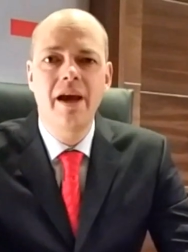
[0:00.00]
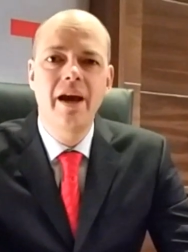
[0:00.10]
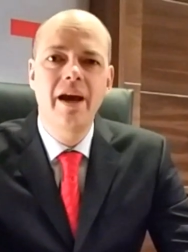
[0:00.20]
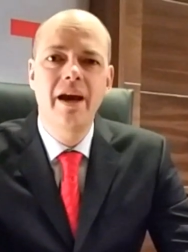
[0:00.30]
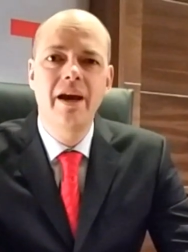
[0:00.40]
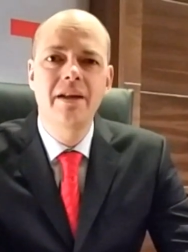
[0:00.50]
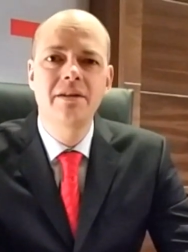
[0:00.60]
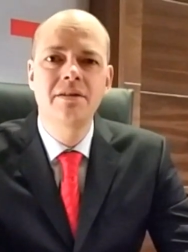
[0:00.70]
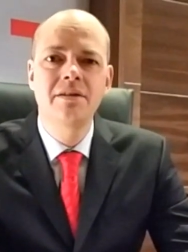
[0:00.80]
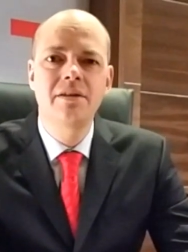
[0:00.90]

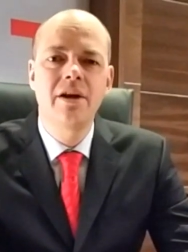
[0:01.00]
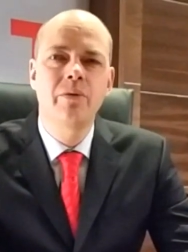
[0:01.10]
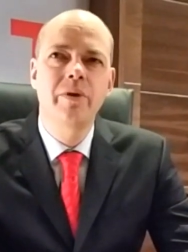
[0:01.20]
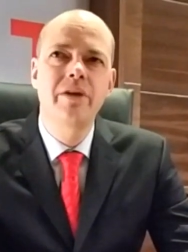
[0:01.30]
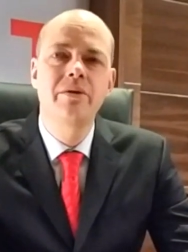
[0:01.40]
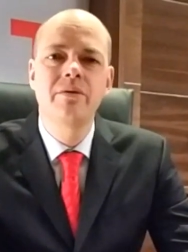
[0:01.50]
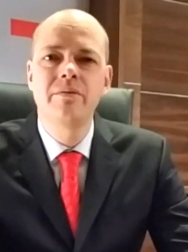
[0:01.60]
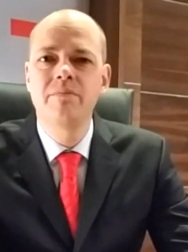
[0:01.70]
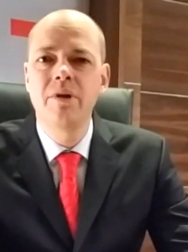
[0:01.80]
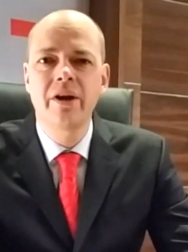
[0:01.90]
And where
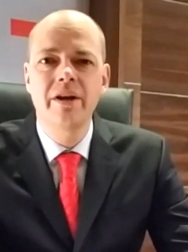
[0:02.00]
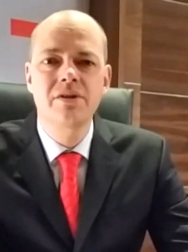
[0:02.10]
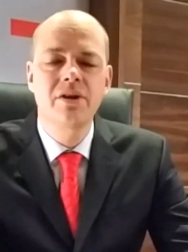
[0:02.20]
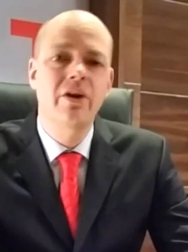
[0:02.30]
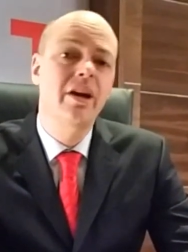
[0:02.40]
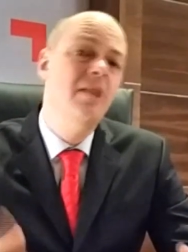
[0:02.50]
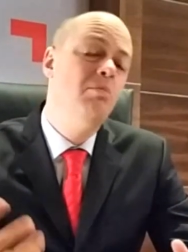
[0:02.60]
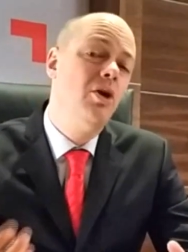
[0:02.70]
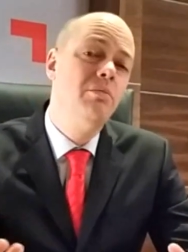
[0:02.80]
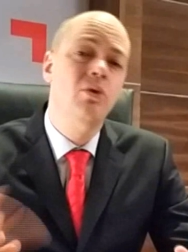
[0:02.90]
you look at historically,
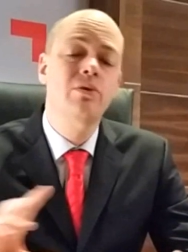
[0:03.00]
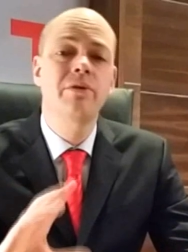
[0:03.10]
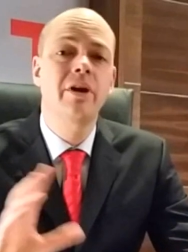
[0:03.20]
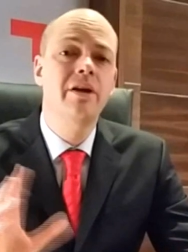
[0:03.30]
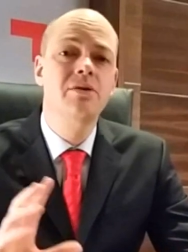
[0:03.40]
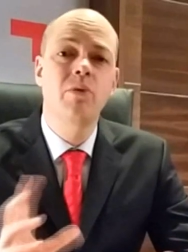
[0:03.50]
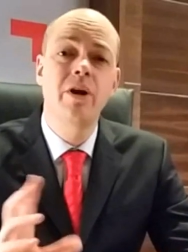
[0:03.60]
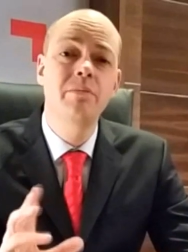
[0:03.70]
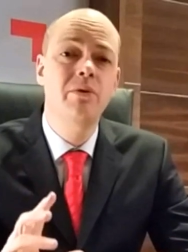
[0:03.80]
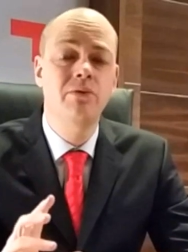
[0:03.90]
bond portfolios
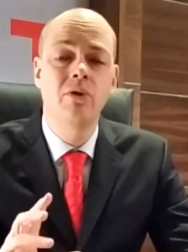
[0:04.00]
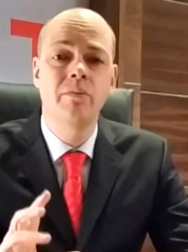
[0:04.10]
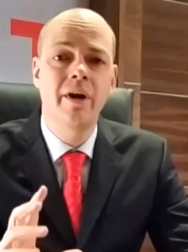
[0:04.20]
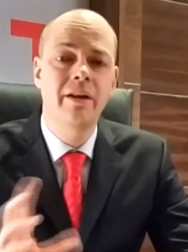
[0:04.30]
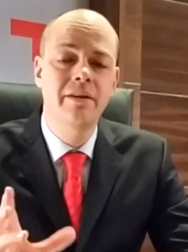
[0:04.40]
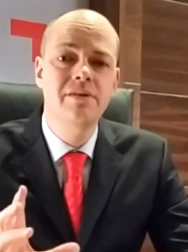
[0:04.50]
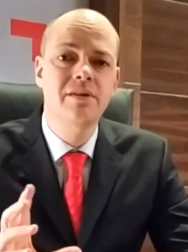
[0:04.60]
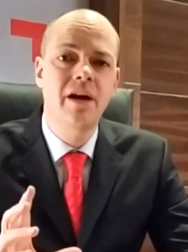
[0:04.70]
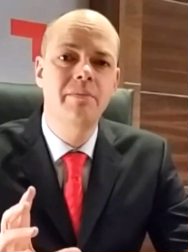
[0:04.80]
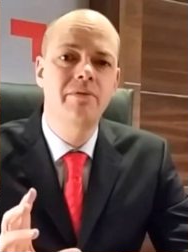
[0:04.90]
won't perform well in this
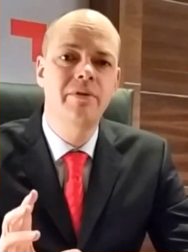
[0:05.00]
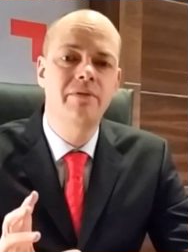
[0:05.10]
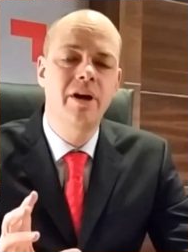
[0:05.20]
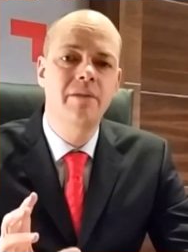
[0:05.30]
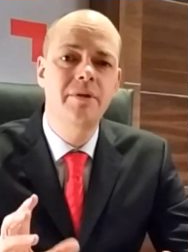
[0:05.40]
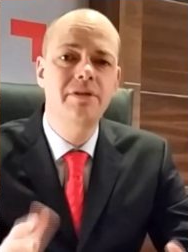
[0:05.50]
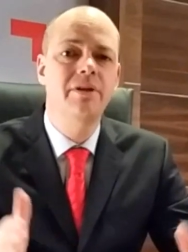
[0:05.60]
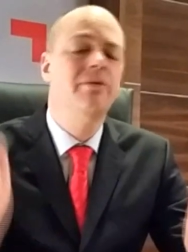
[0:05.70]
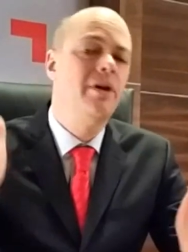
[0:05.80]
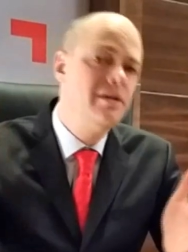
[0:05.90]
type of environment.
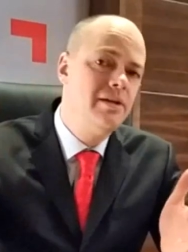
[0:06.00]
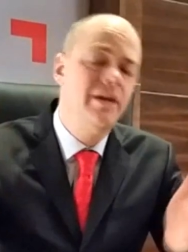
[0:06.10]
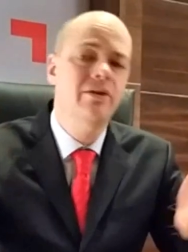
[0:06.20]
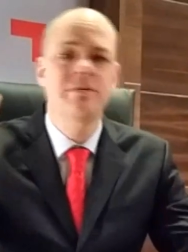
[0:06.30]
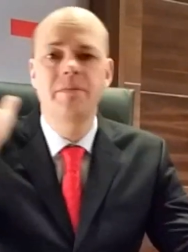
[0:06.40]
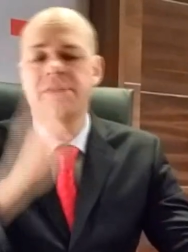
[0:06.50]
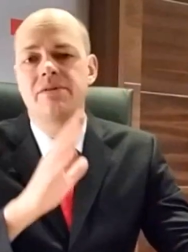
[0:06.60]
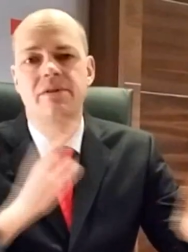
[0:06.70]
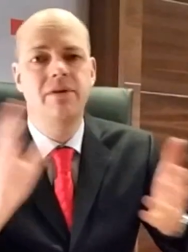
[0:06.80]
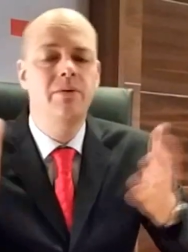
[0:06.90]
Rising yield
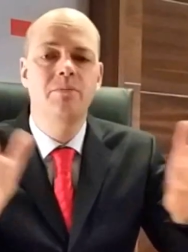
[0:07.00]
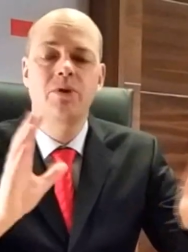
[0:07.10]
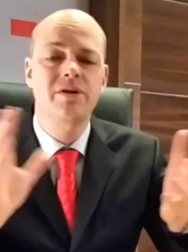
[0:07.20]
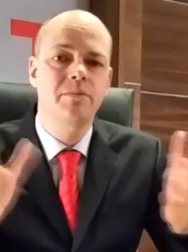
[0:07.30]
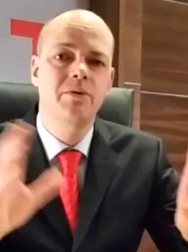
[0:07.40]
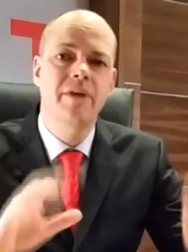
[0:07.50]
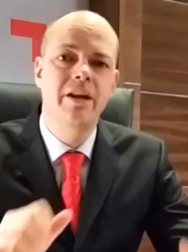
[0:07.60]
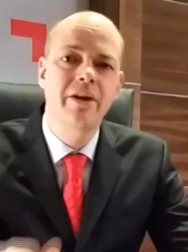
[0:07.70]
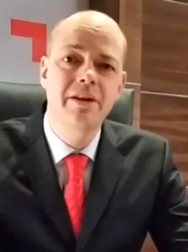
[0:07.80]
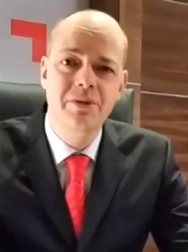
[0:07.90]
means your principal
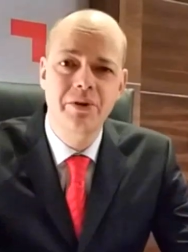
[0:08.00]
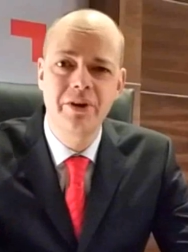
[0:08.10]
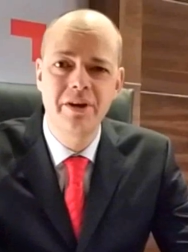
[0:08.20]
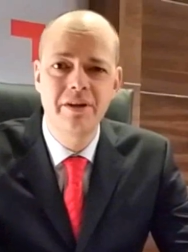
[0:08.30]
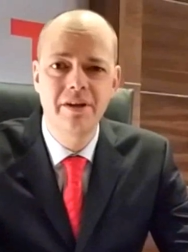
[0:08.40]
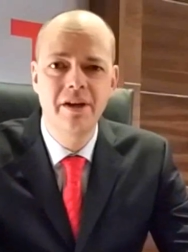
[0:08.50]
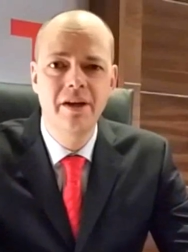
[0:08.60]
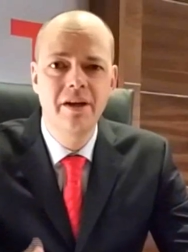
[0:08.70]
value gets eroded.